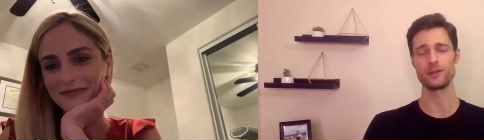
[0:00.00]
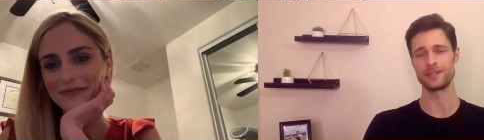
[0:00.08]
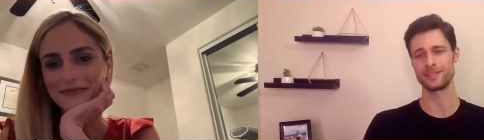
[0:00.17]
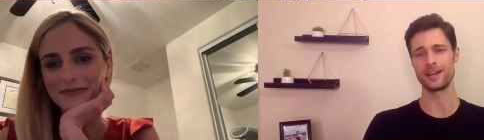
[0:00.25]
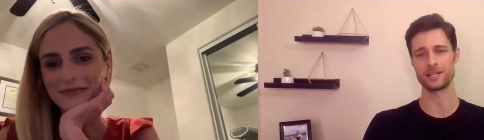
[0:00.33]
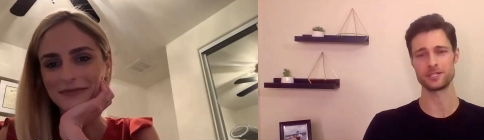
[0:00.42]

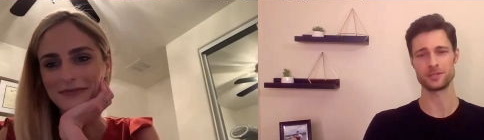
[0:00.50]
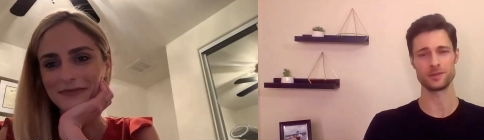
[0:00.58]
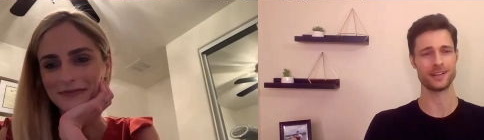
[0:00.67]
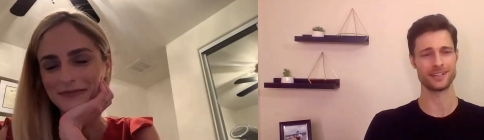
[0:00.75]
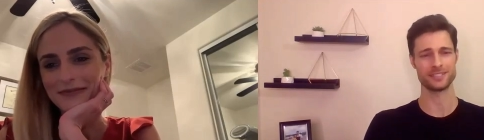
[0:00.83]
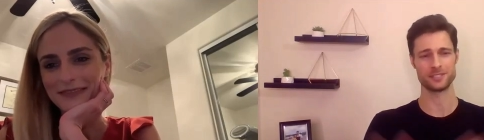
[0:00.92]
Speaker 1: it knocked you
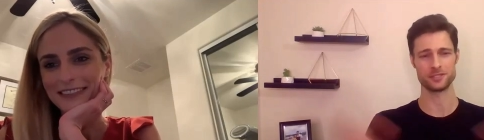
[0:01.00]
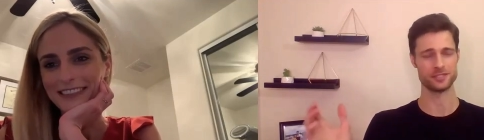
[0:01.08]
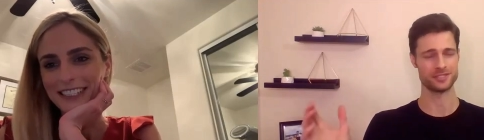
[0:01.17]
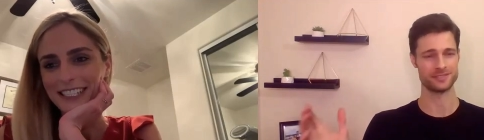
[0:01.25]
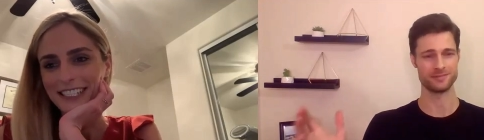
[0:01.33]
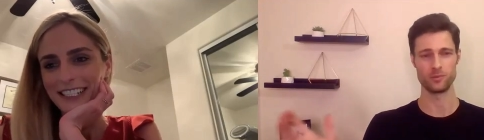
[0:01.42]
out because you're
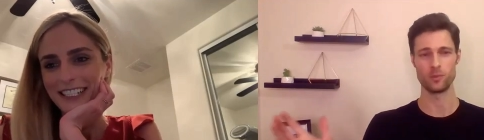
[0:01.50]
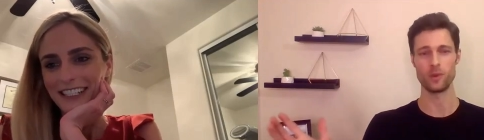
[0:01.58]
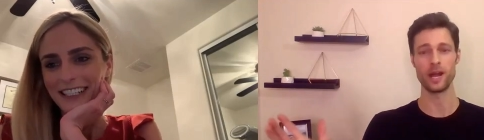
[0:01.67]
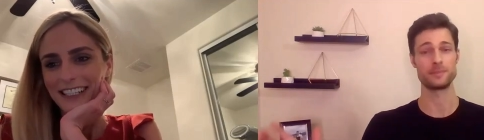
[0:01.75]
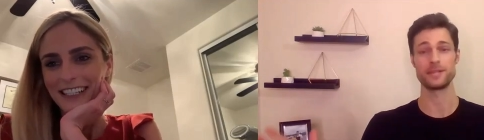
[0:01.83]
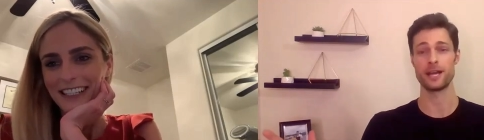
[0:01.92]
just
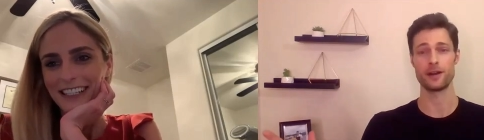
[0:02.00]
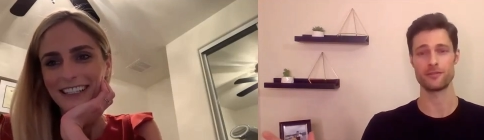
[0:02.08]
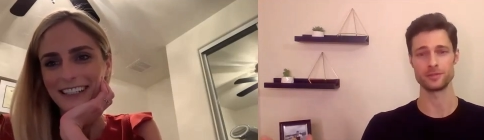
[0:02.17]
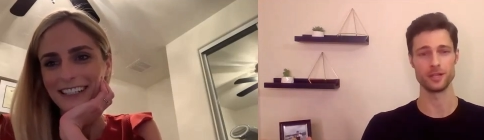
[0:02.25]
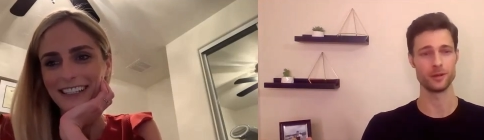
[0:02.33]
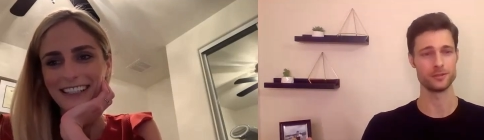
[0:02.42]
wiped out
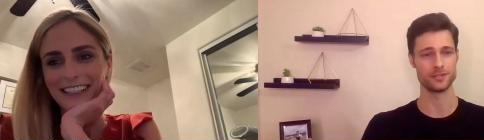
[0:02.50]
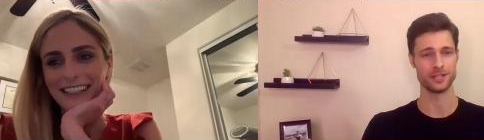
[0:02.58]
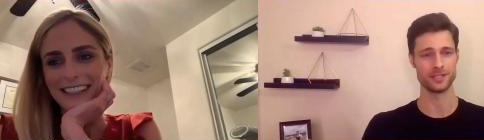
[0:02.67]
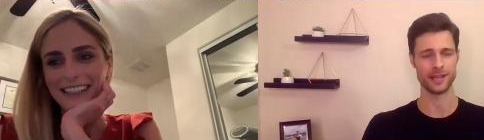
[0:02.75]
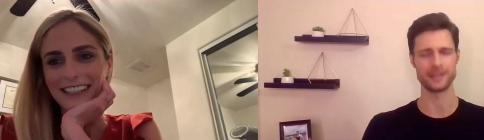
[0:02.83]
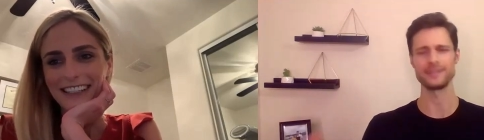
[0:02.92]
from the lows
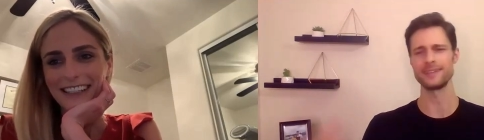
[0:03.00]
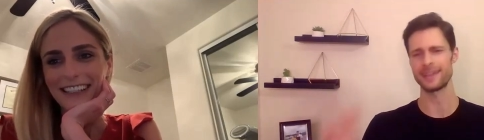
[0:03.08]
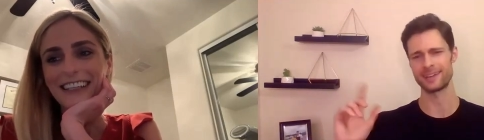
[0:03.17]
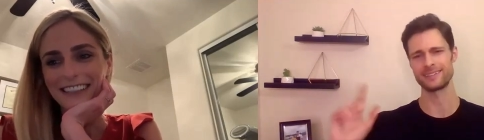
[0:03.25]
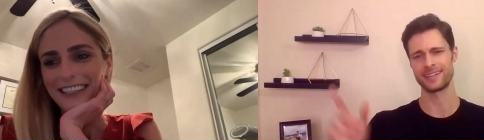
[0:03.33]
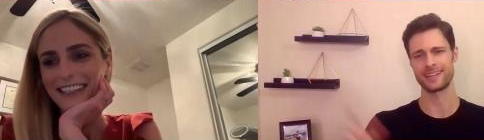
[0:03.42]
all night.
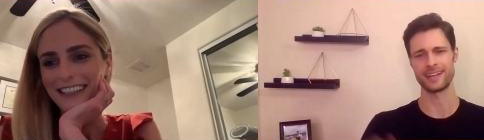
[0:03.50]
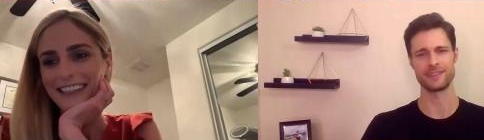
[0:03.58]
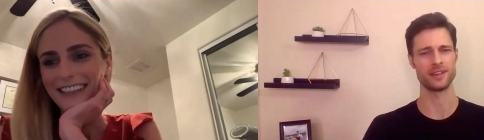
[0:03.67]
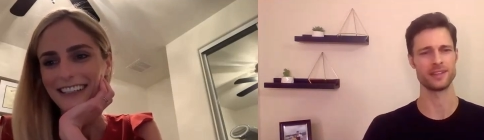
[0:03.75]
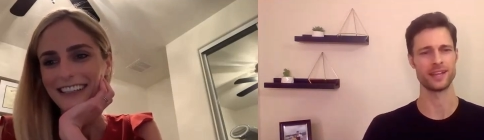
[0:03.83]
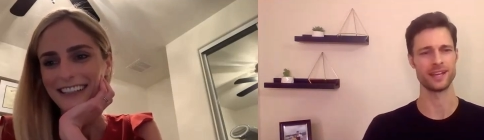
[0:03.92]
Yeah, that I've
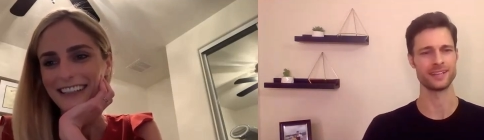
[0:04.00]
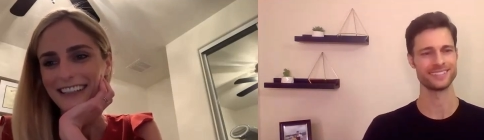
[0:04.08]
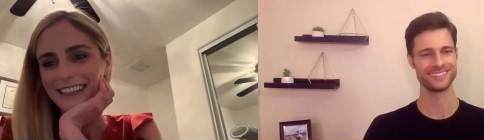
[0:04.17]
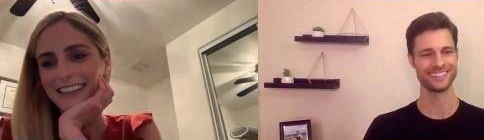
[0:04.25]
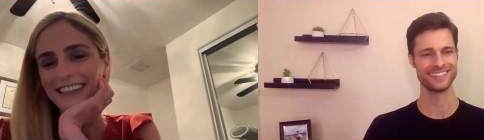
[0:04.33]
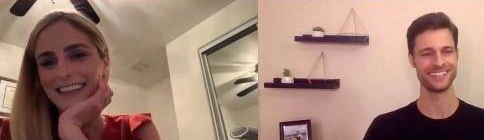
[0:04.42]
done that.
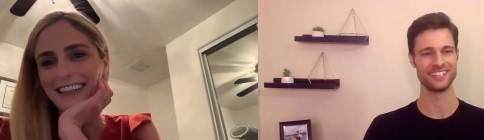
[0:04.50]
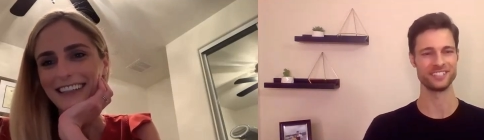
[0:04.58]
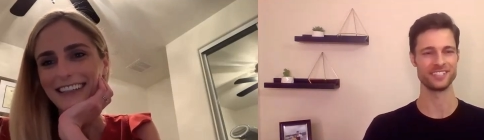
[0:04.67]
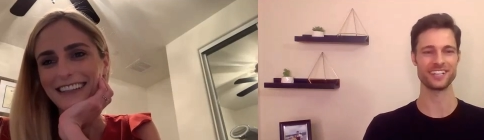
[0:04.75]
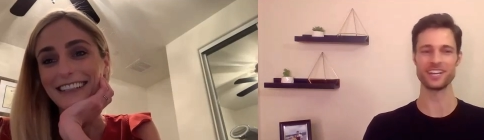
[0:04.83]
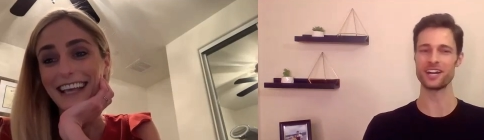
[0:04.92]
And
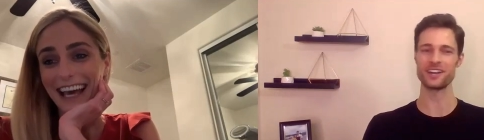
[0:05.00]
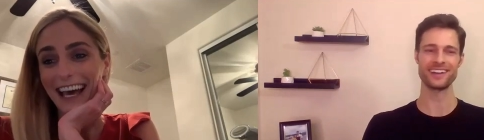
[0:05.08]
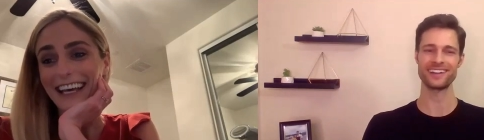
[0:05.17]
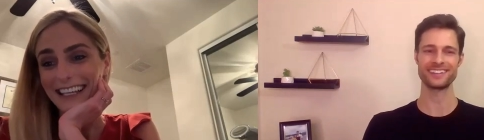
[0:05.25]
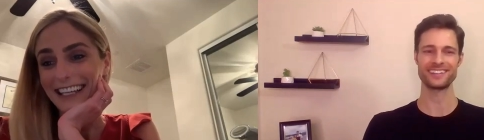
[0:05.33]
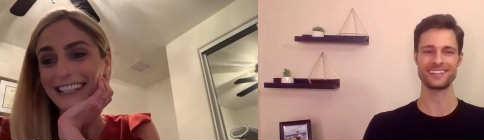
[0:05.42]
you're like, oh,
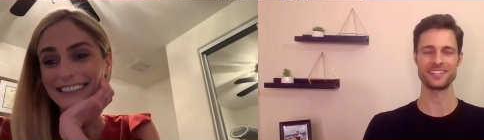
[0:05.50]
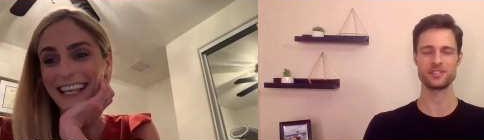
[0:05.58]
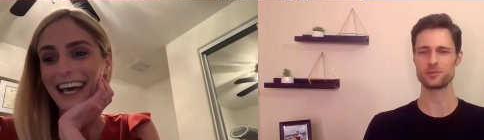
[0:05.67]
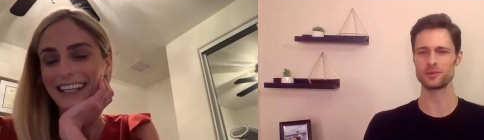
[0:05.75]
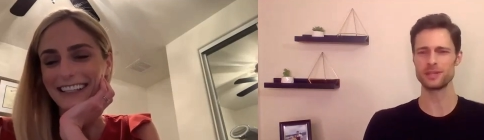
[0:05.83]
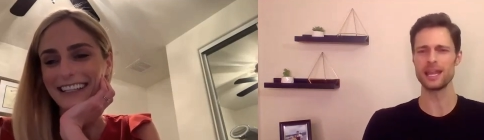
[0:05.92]
yeah,
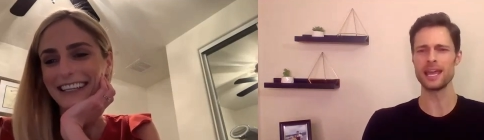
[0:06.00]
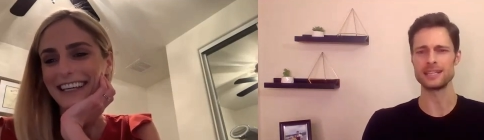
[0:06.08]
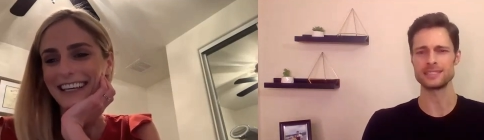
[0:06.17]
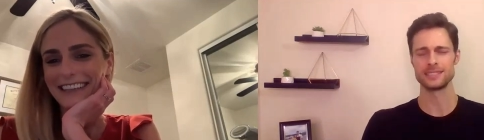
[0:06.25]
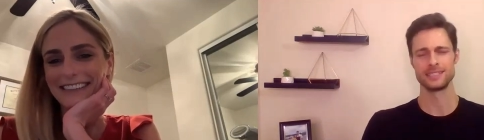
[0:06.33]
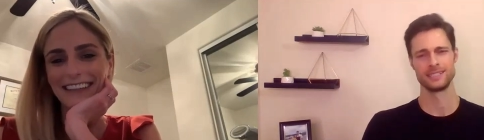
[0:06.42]
Speaker 2: exactly.
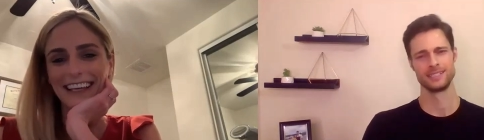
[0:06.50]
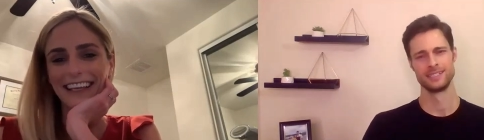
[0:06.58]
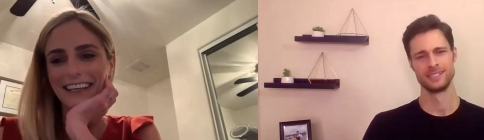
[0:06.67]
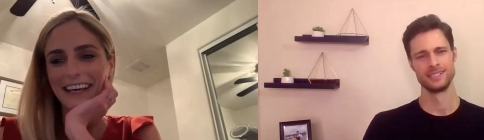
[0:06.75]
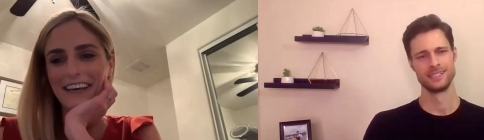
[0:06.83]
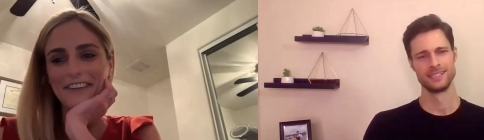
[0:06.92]
I'm
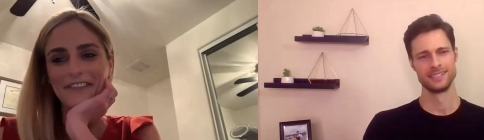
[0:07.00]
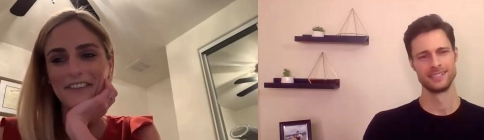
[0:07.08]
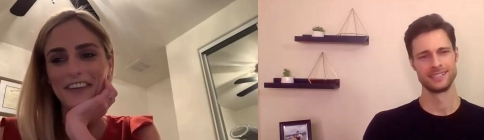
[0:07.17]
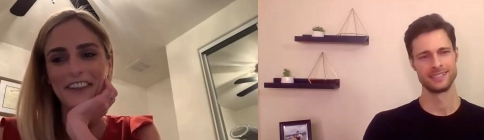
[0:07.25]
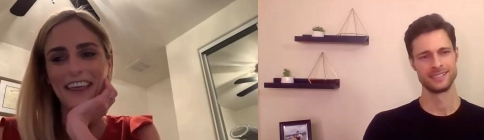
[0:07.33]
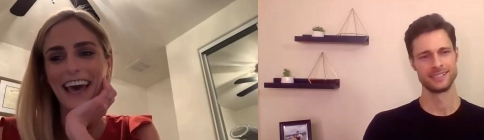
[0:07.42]
like, I
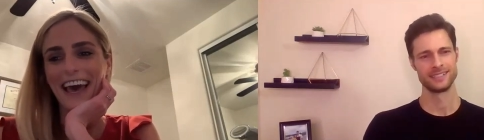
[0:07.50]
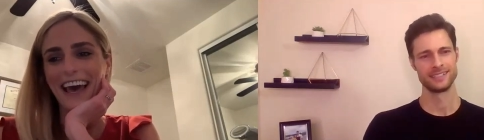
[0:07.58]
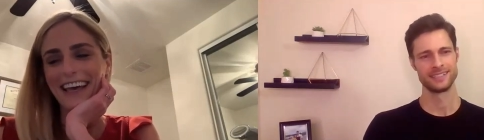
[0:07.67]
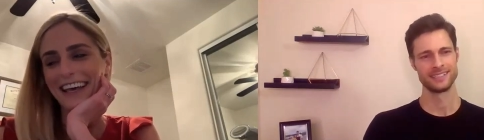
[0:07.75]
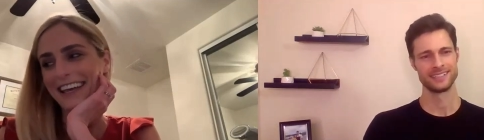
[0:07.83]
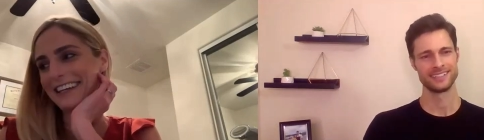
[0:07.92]
feel
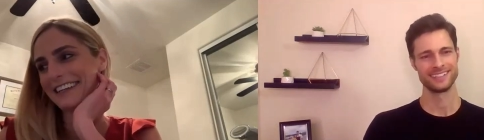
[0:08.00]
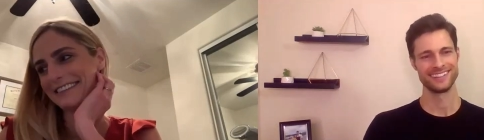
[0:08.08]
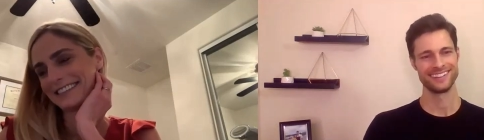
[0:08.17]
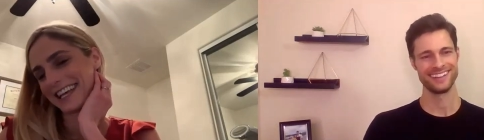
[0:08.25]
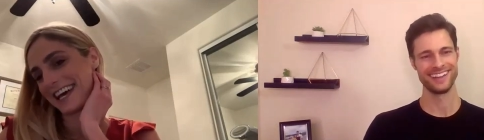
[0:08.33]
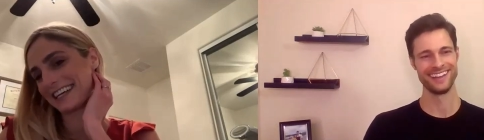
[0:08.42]
that. I know
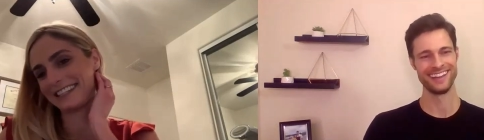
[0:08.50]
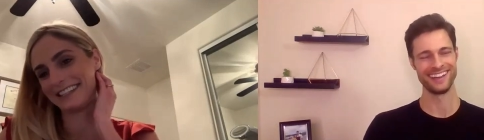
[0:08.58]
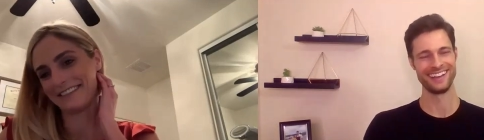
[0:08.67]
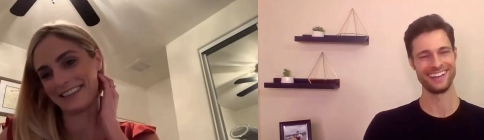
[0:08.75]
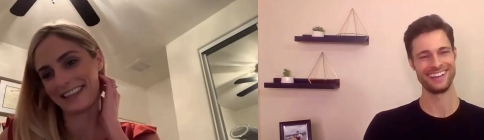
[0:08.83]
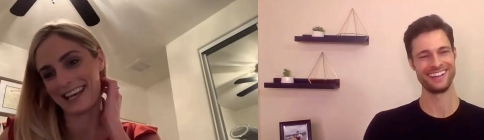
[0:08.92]
exactly
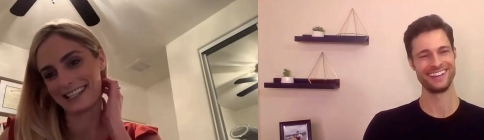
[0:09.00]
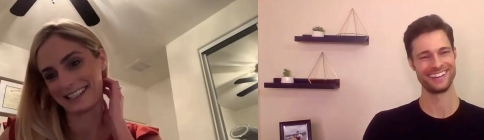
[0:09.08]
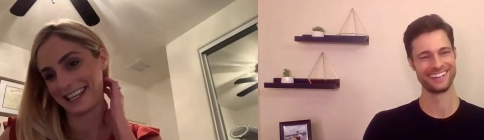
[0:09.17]
what that's